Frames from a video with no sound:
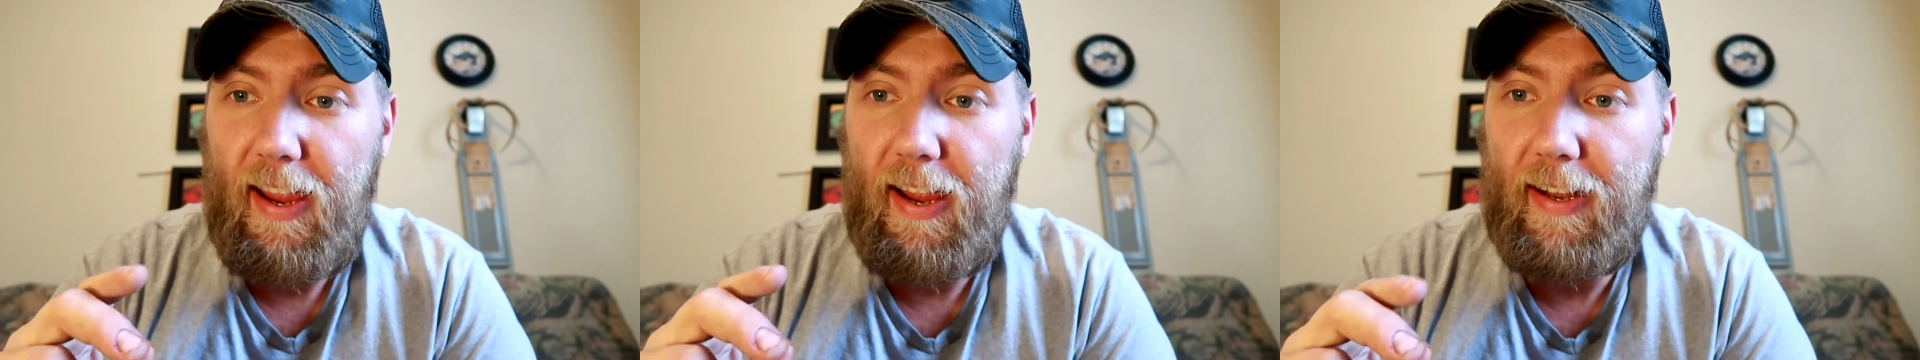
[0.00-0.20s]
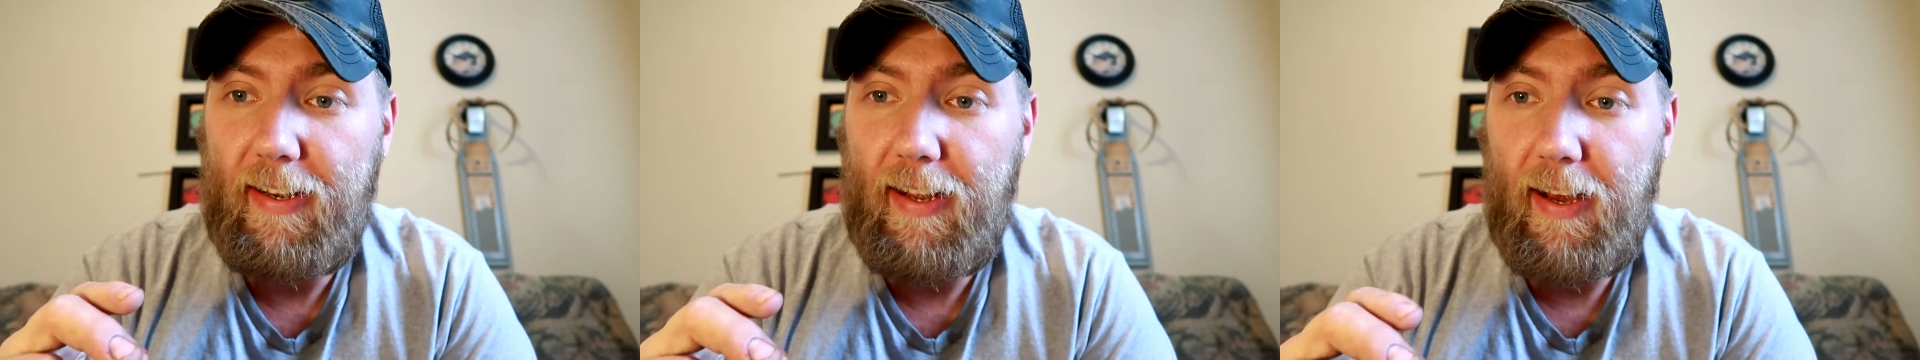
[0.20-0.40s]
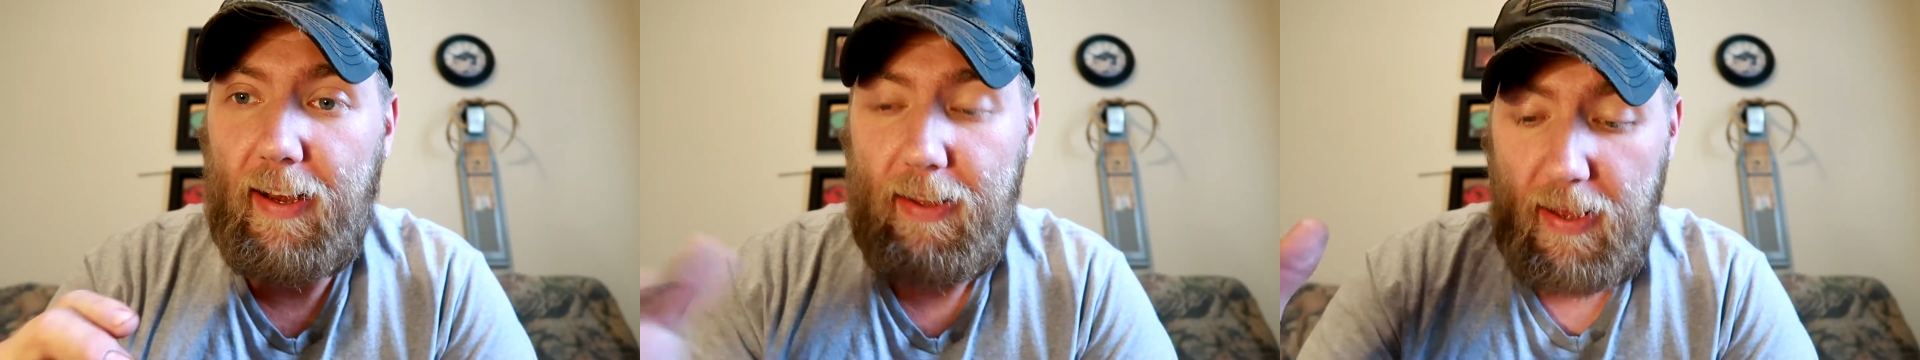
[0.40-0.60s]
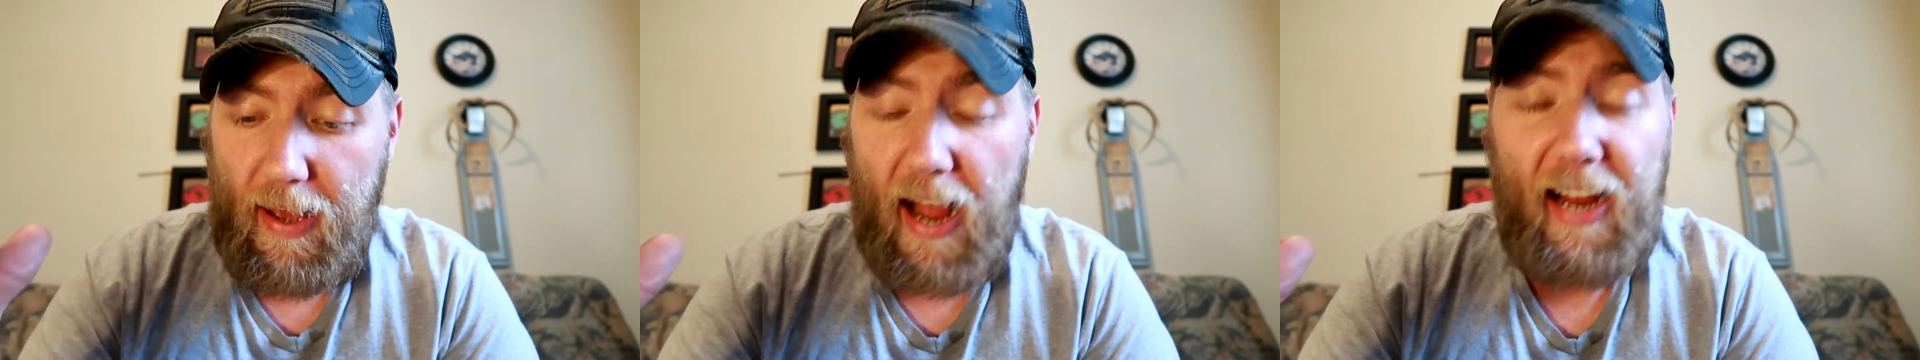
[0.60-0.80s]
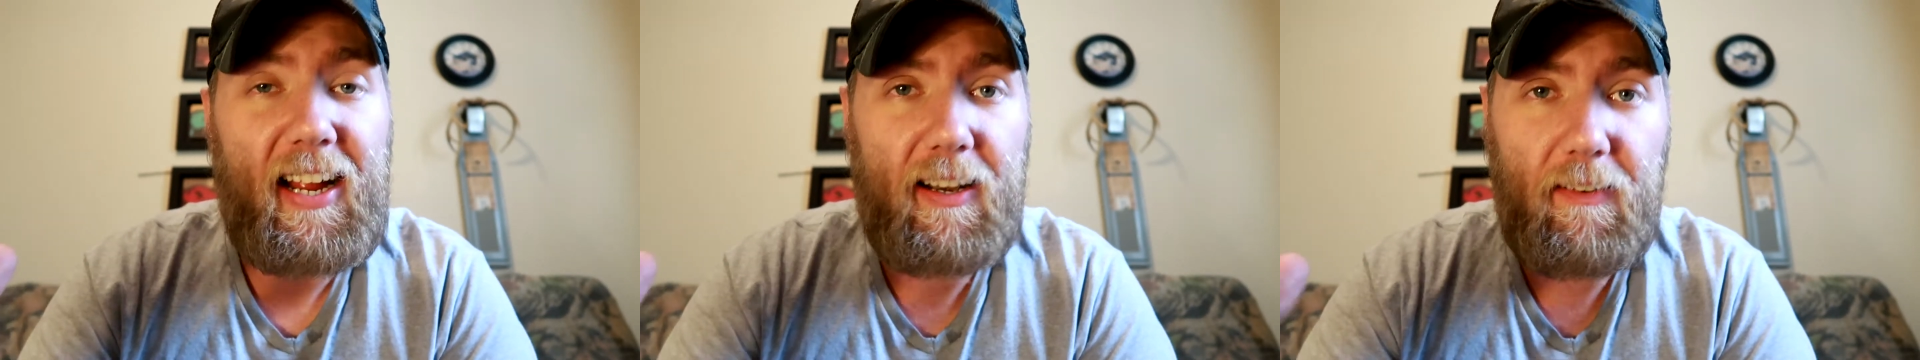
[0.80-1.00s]
and uh,
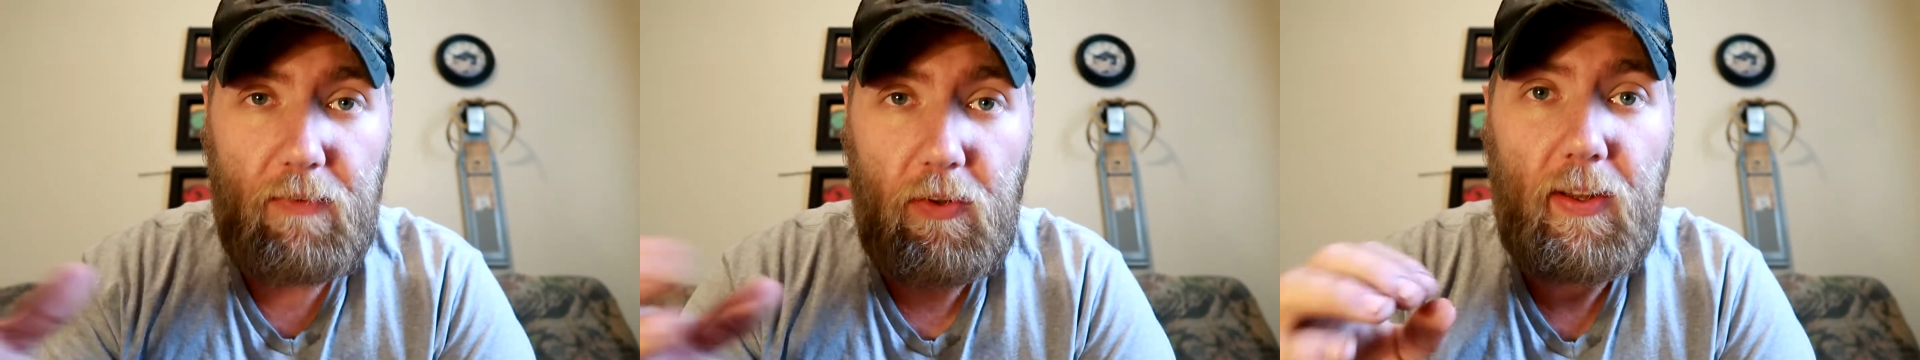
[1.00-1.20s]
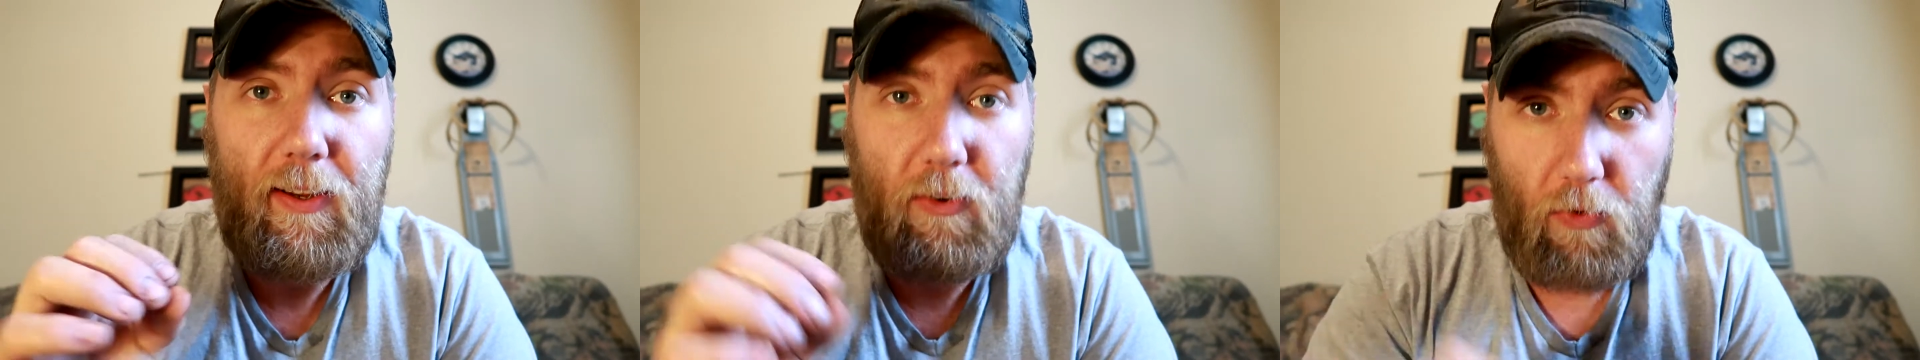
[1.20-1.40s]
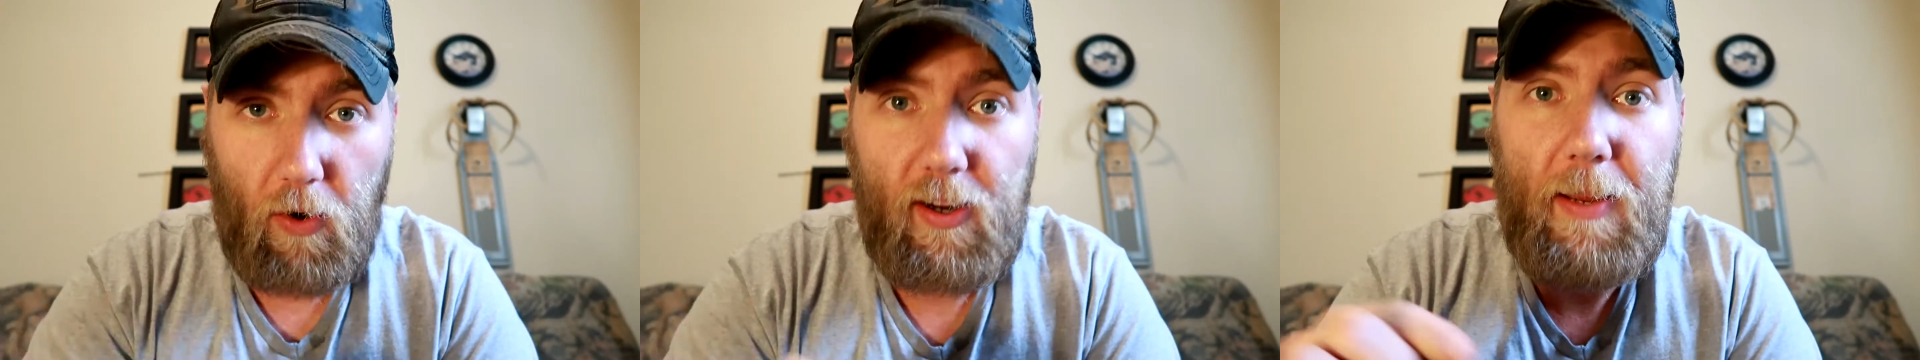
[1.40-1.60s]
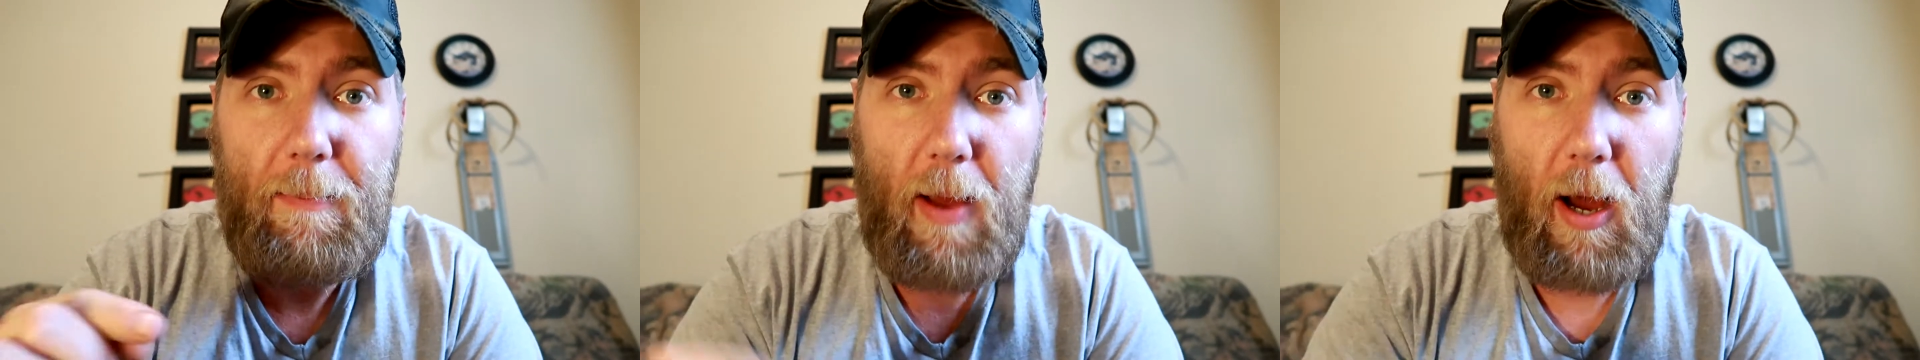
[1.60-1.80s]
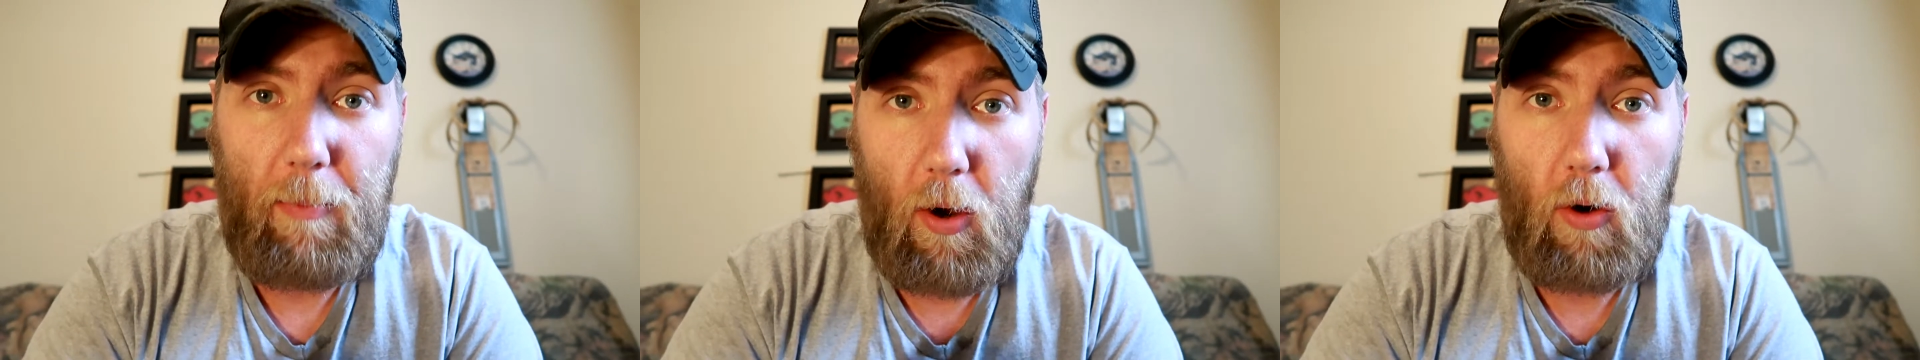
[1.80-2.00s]
I kind of feel like Rocky
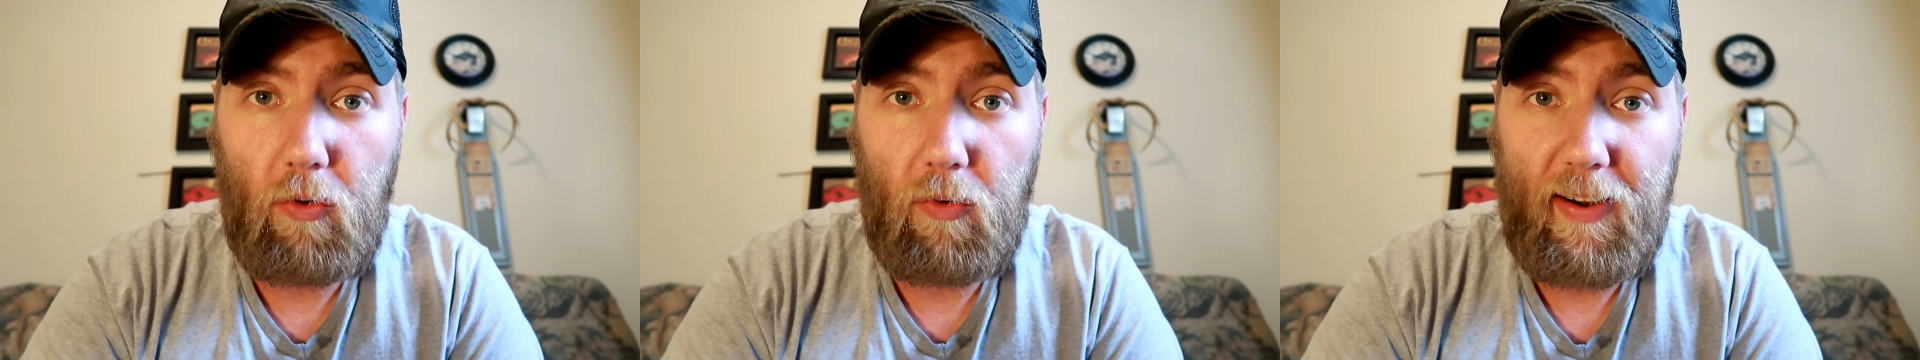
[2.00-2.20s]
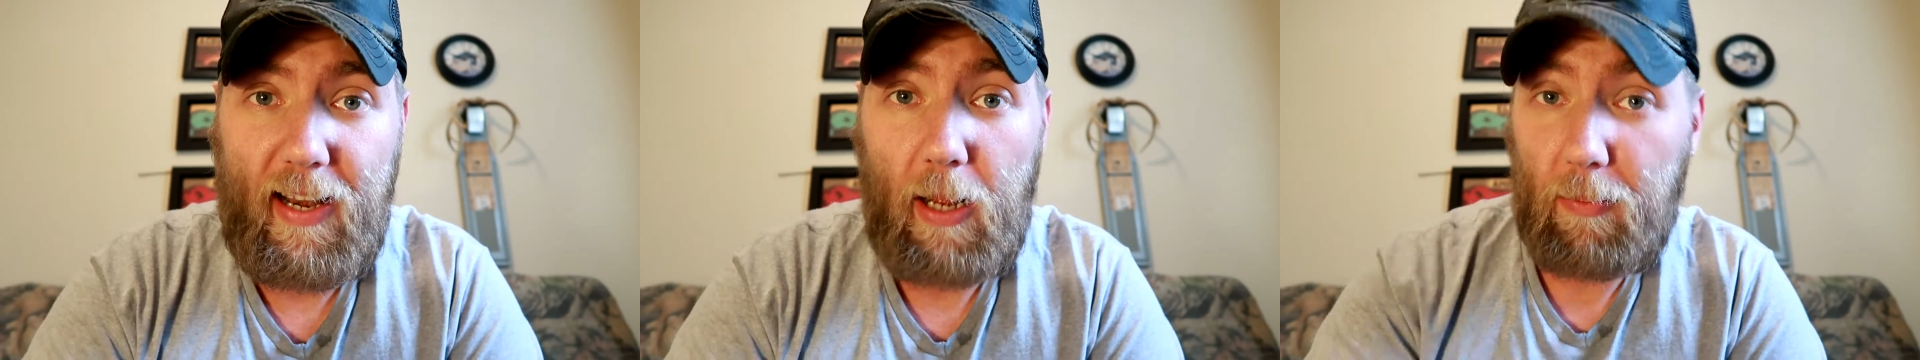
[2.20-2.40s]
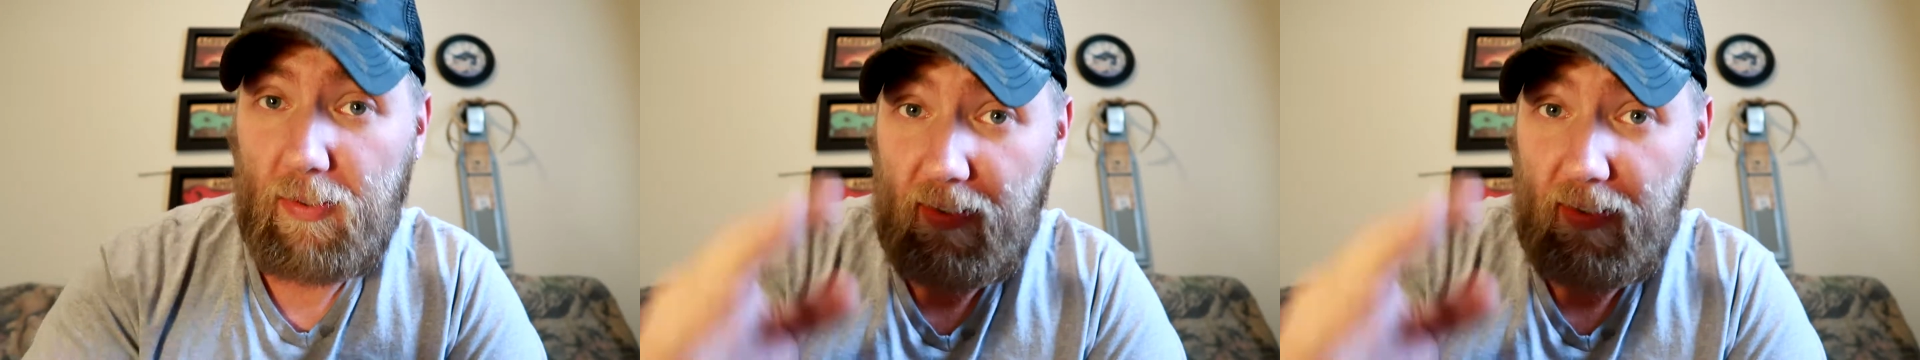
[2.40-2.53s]
Balboa right now